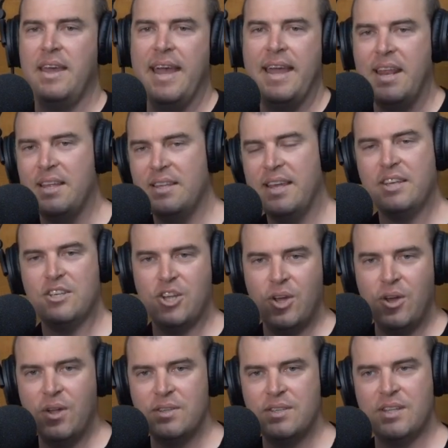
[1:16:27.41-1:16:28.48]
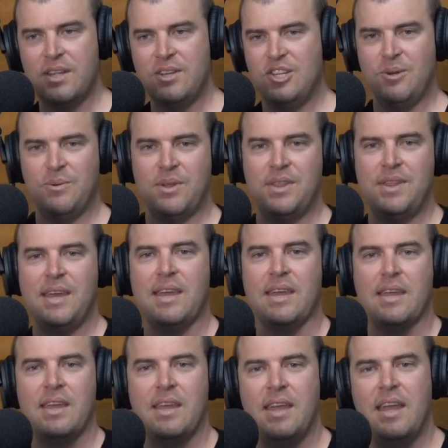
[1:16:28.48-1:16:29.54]
And it turns it into a
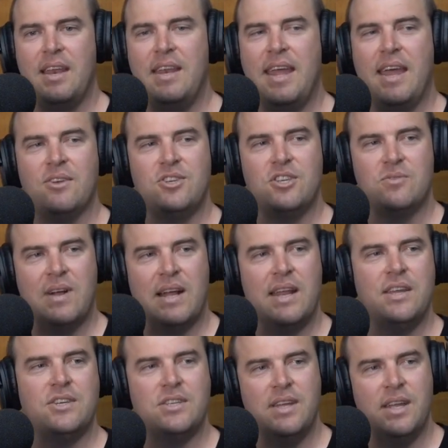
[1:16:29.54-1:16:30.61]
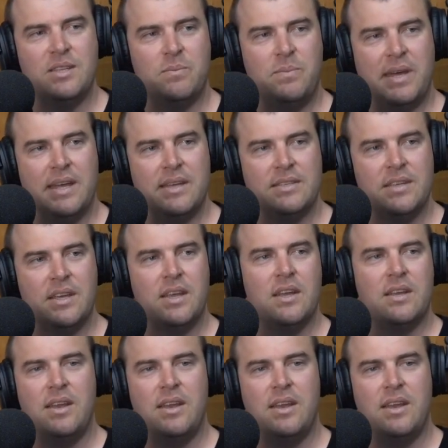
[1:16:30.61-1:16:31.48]
thing. And now she's running, she needs a piss.